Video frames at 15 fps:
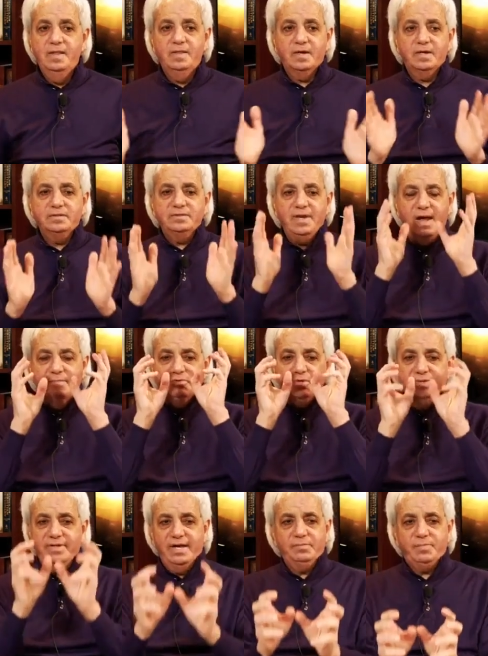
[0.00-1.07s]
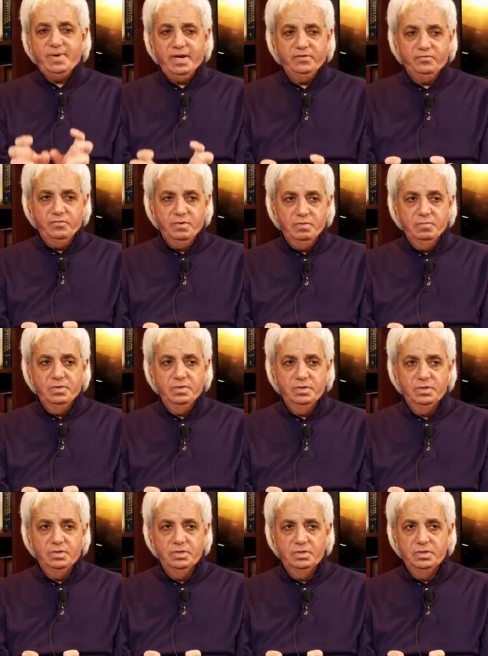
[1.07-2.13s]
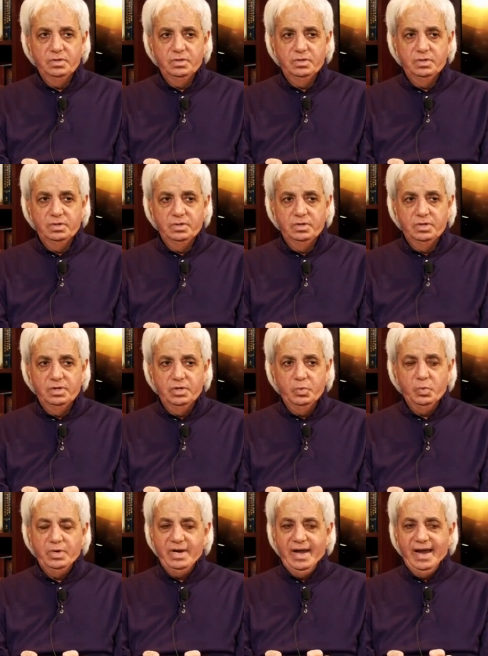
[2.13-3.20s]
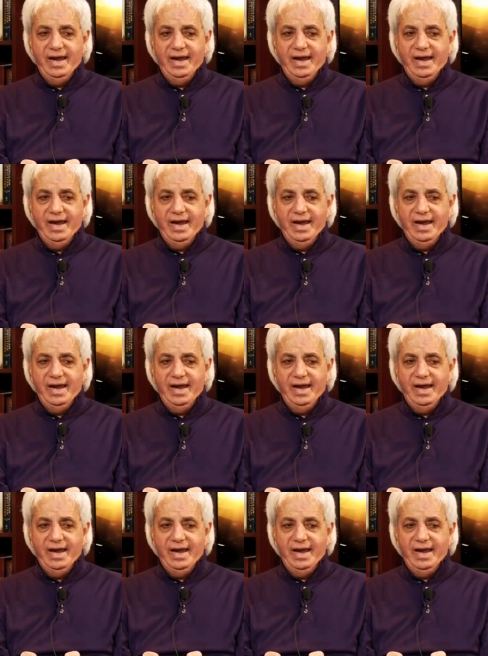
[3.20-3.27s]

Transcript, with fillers: There are times on that platform when